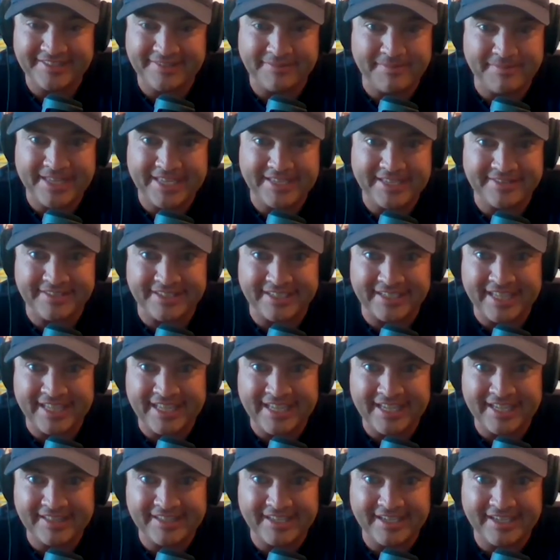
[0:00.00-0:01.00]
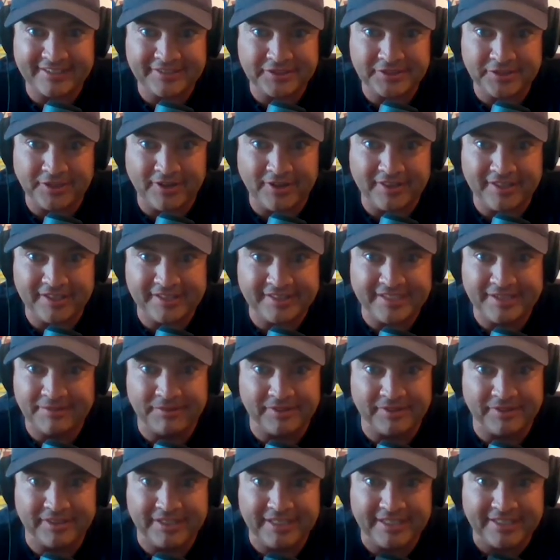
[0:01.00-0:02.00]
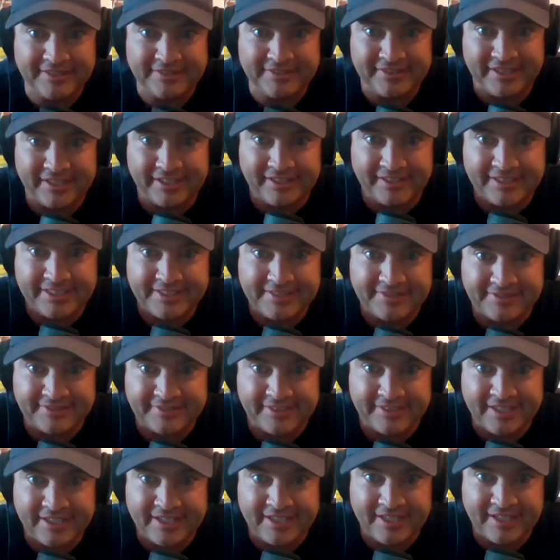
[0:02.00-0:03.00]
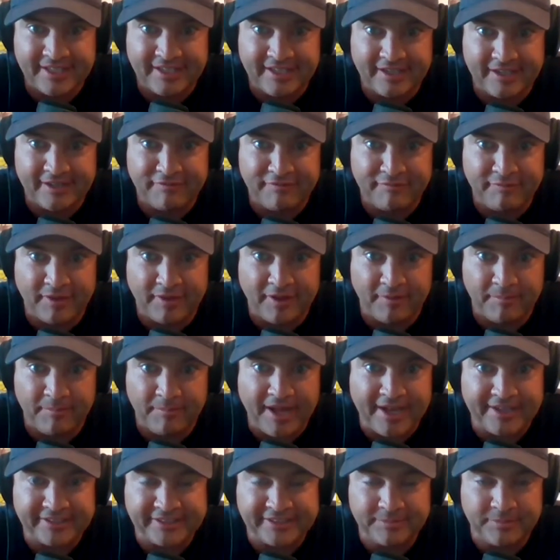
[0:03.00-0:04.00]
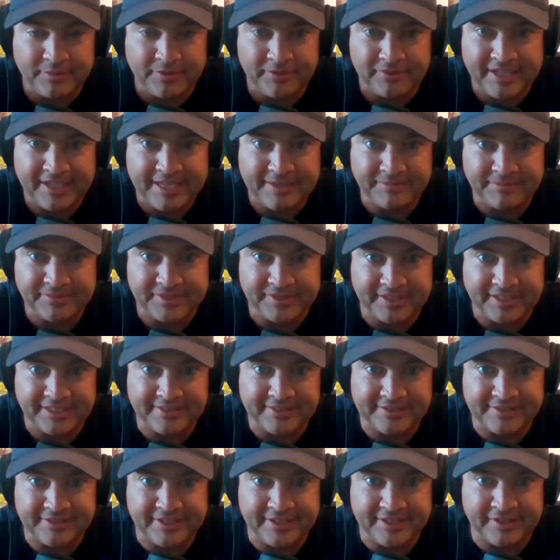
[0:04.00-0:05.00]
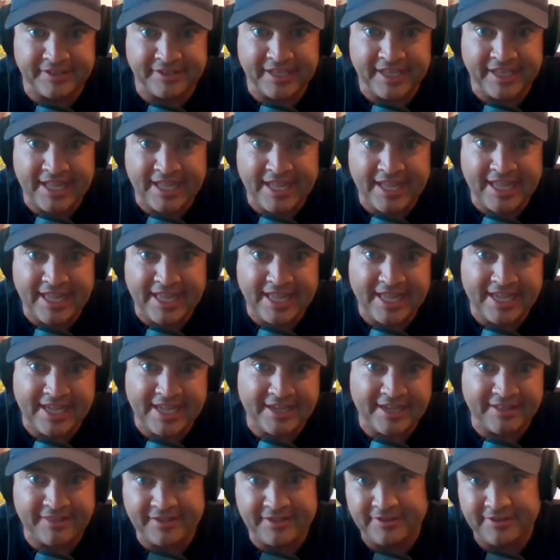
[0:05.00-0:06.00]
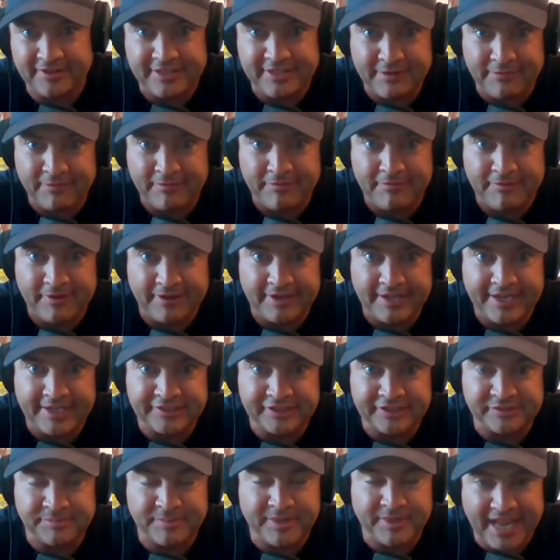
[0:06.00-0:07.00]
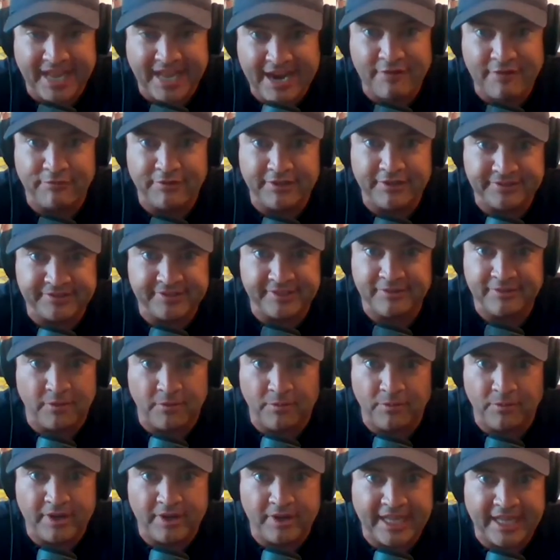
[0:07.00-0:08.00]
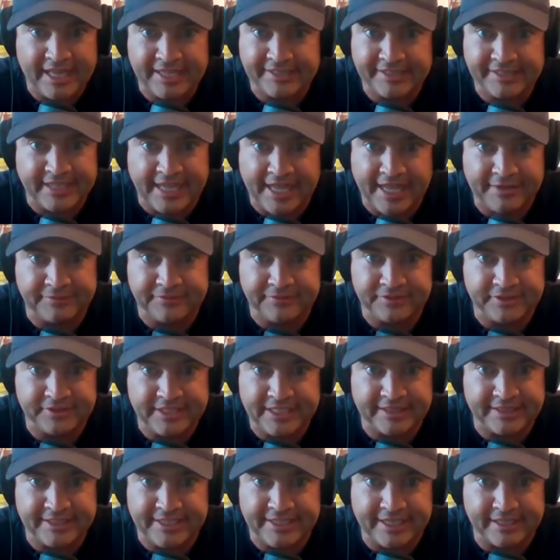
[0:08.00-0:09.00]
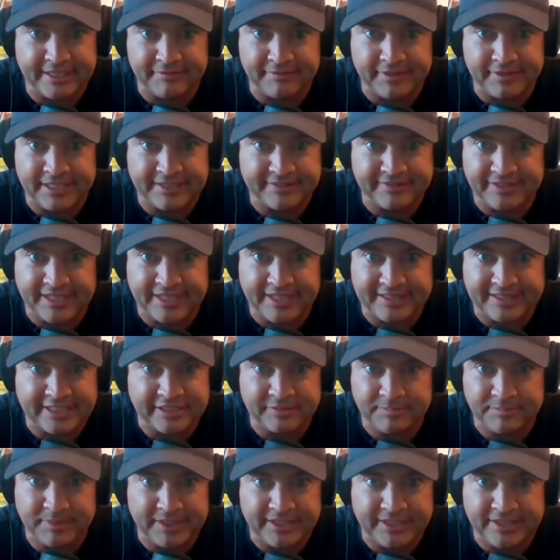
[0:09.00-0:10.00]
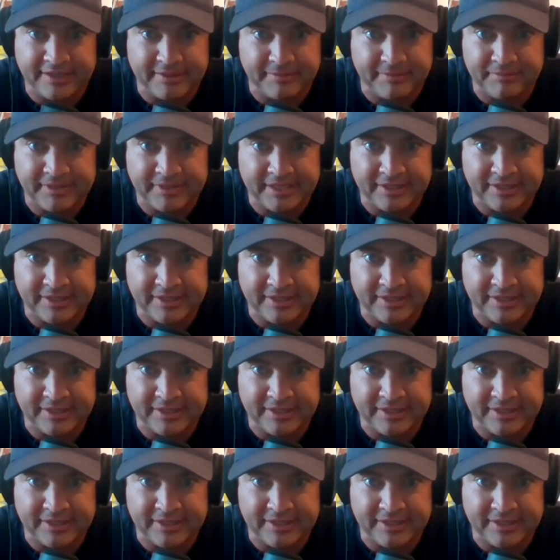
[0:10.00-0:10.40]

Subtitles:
amazing that Charlotte, they release a list of possible names they're considering, and there are different variations, but every single one has FC at the end of it. It's like that's become,